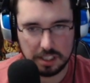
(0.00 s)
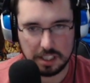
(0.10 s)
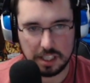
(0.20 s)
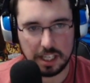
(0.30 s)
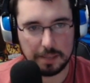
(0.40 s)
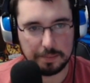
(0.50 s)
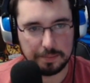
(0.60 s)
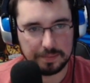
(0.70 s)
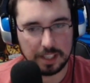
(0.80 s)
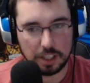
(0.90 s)
Um,
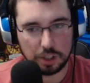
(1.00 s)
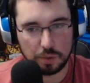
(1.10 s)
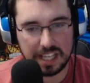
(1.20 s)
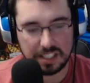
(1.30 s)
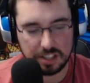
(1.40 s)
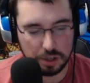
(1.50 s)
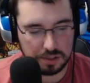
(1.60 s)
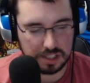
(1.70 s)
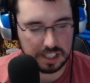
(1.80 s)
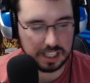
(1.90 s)
Great
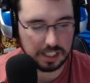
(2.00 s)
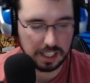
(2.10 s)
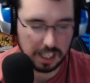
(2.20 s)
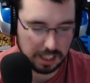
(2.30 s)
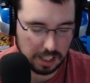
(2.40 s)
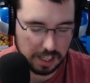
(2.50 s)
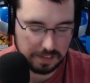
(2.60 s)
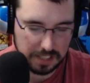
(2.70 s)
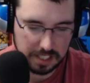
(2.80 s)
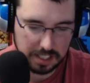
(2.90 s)
tunes in it. I
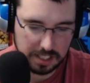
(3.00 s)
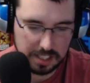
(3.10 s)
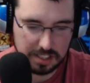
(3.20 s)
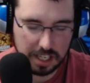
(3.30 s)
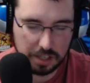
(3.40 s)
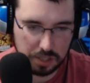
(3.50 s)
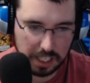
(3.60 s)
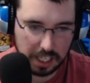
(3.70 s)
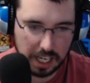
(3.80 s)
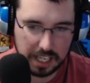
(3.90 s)
love this
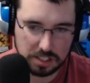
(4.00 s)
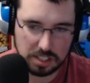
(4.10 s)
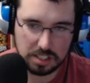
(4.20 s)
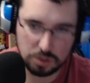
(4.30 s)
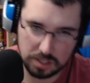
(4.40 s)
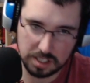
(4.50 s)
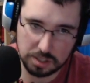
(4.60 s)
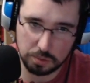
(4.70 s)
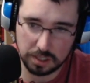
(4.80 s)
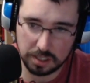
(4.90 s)
soundtrack. I actually enjoyed
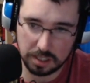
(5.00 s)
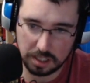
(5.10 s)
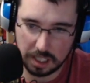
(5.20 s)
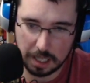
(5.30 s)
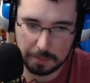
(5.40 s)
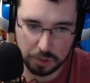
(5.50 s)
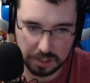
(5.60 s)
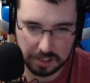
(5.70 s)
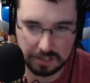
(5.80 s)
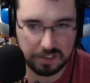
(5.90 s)
this one a lot more
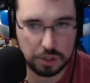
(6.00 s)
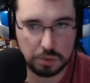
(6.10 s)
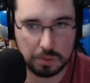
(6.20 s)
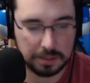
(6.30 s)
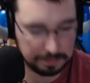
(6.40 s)
than the first one.